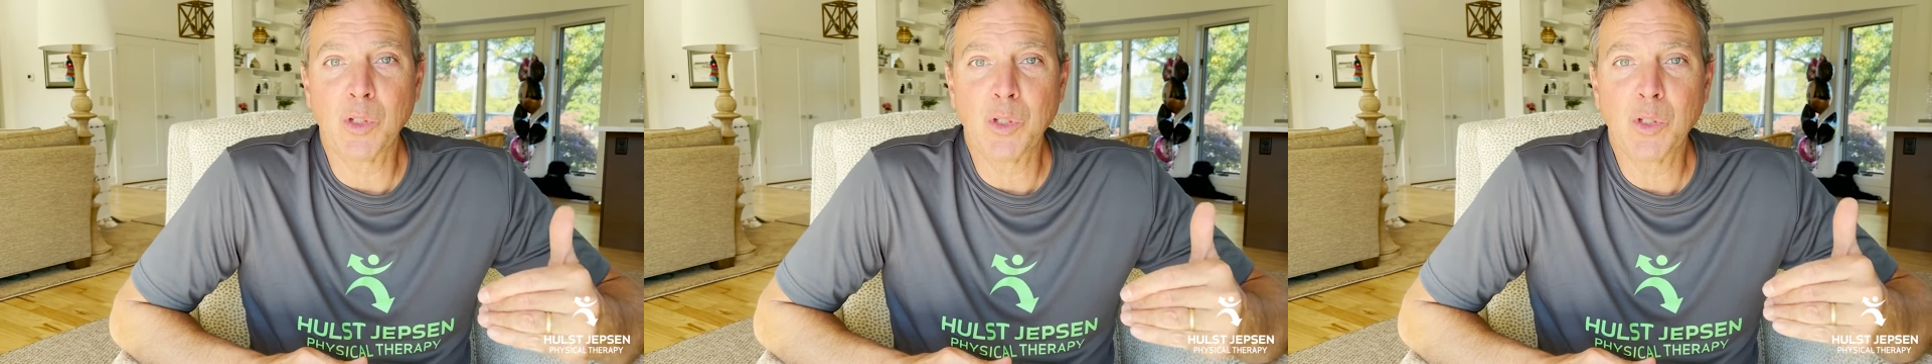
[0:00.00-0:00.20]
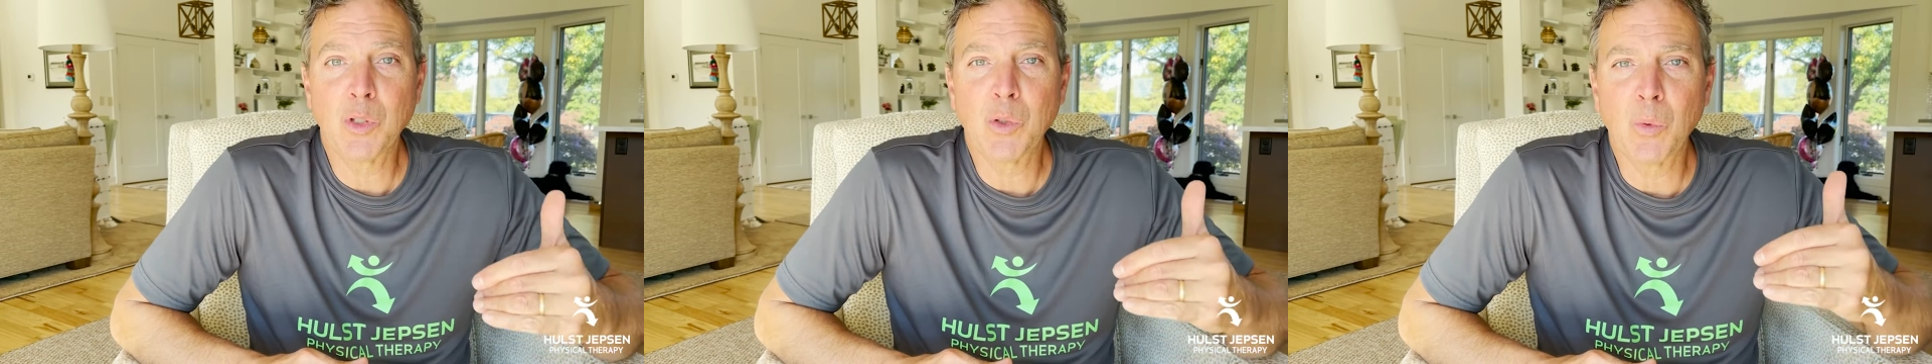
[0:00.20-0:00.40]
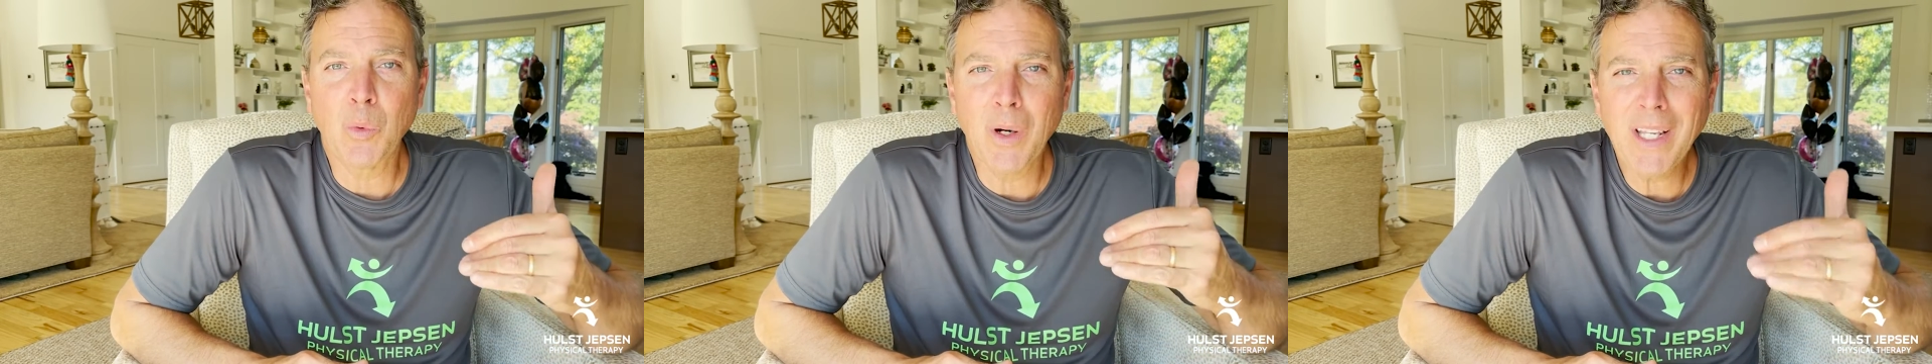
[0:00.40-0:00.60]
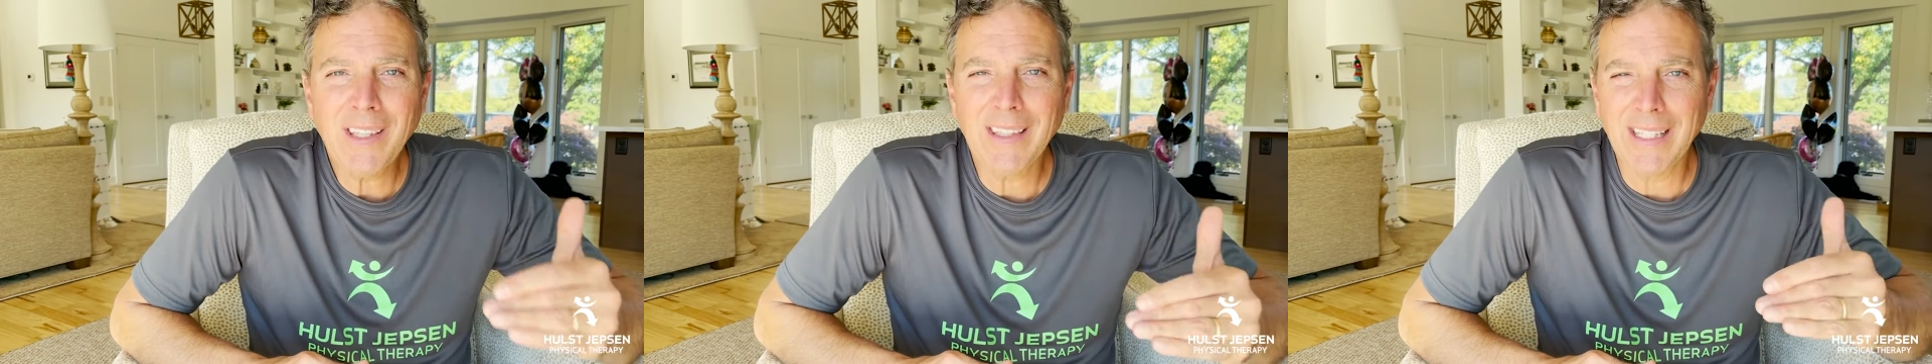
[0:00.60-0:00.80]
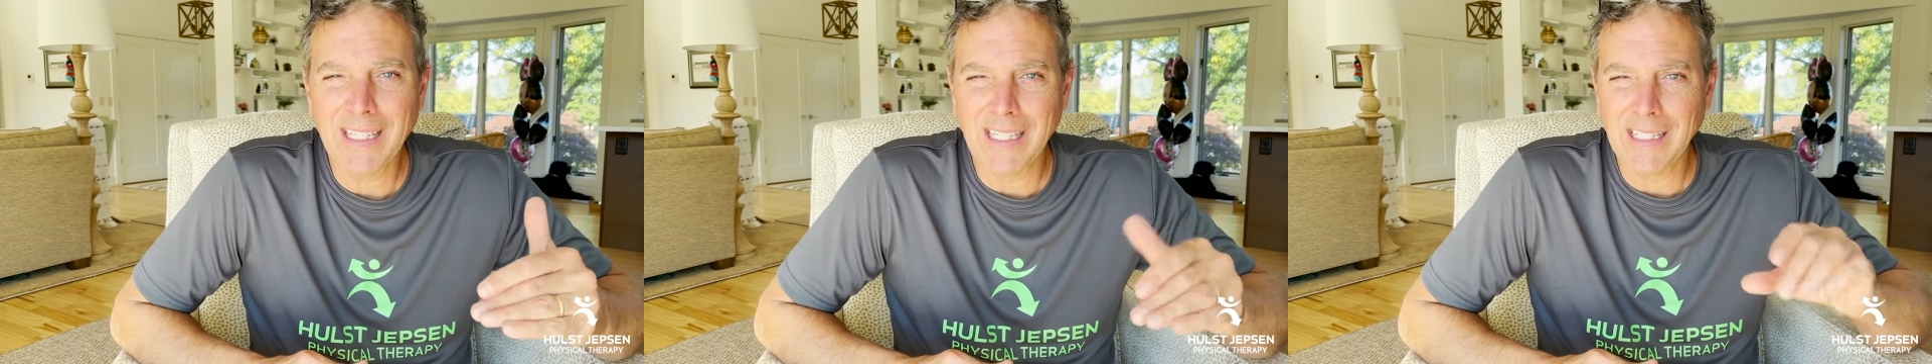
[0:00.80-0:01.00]

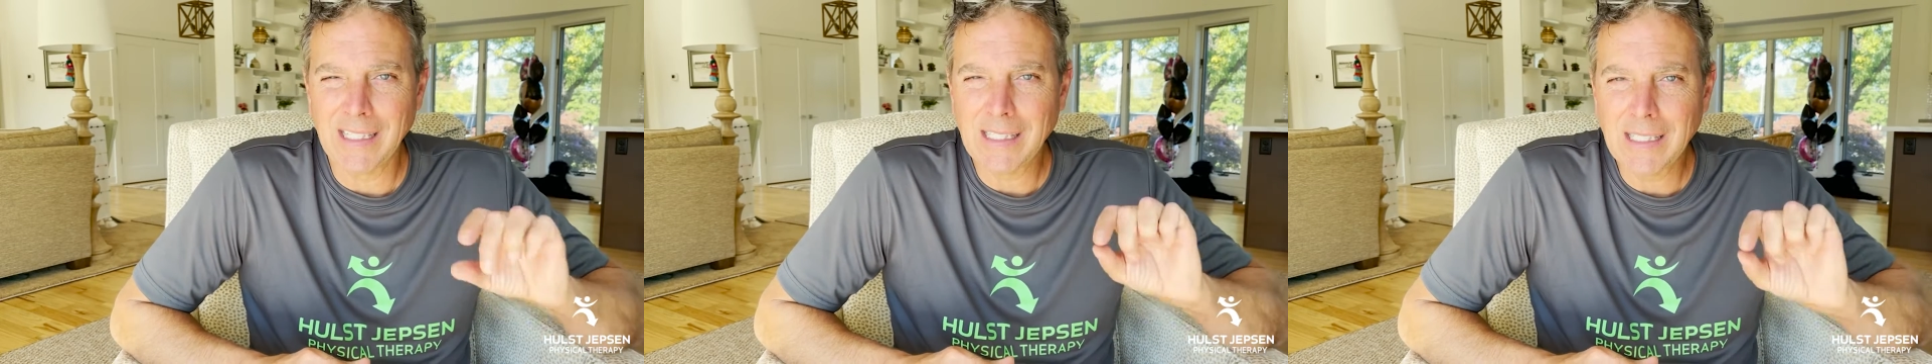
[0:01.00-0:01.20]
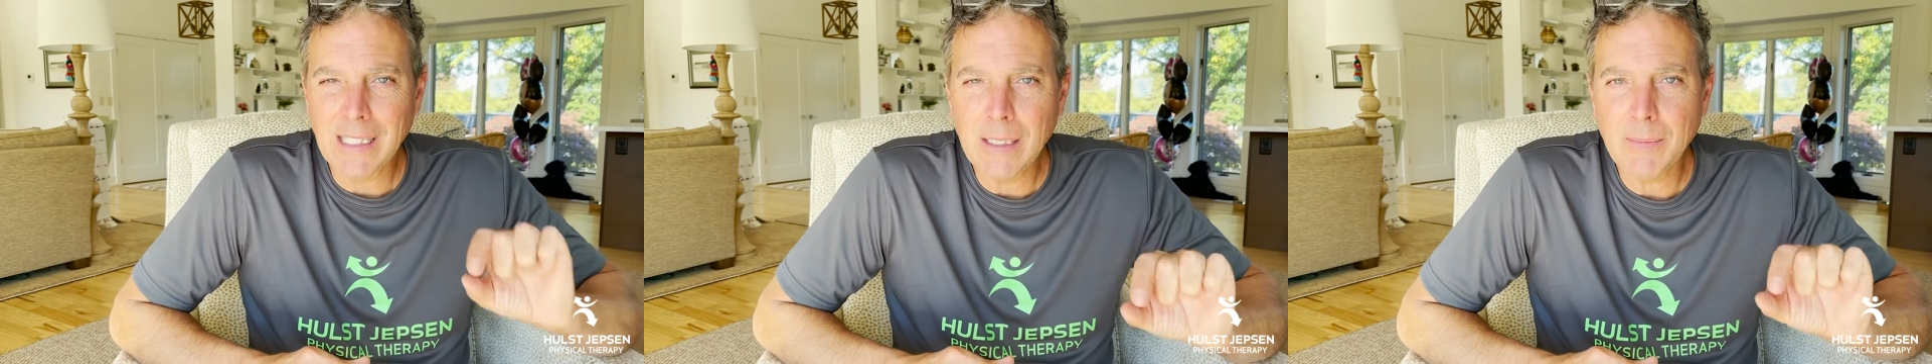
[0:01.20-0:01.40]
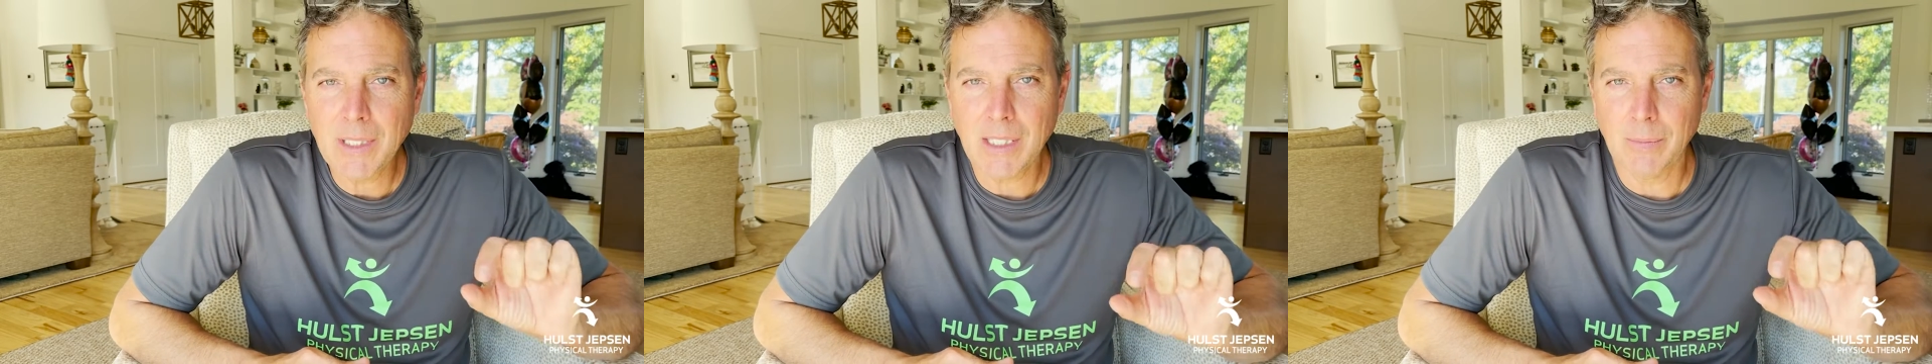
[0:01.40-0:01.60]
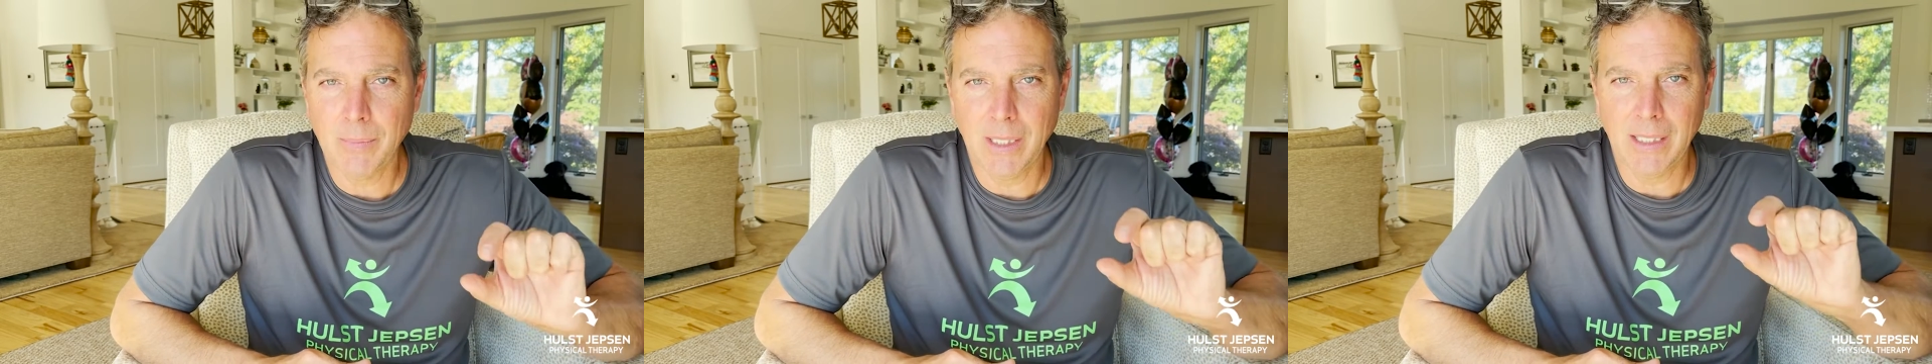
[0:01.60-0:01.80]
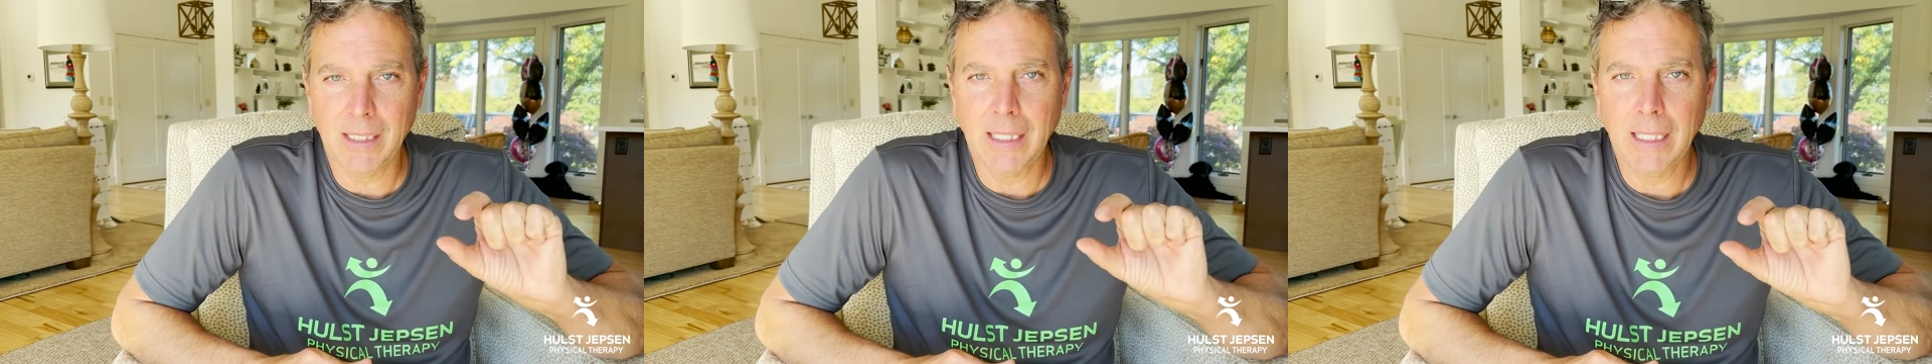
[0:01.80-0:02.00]
strengthening seems to
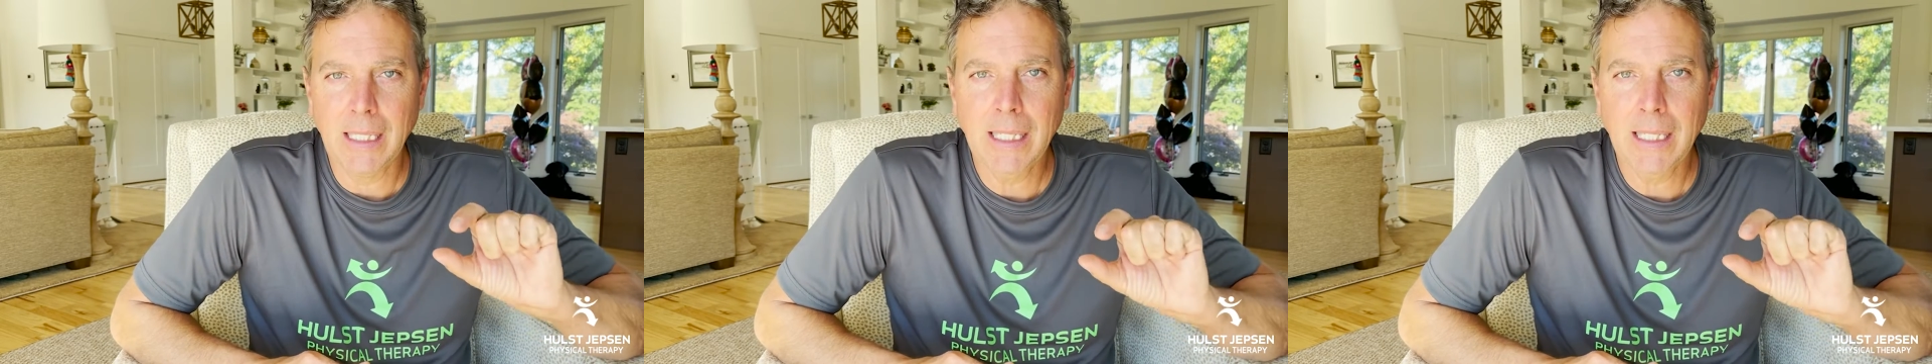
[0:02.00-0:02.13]
be the